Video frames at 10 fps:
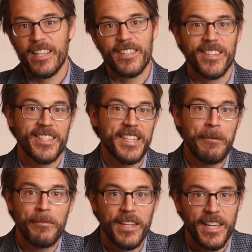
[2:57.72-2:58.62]
It's the
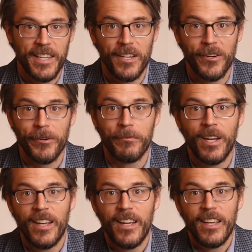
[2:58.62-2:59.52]
same thing here
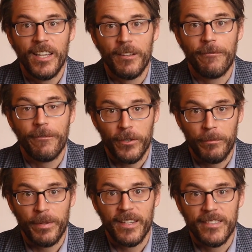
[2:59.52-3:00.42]
in
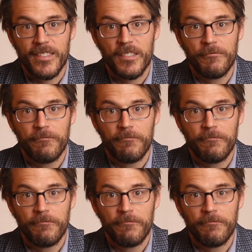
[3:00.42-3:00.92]
Philippians.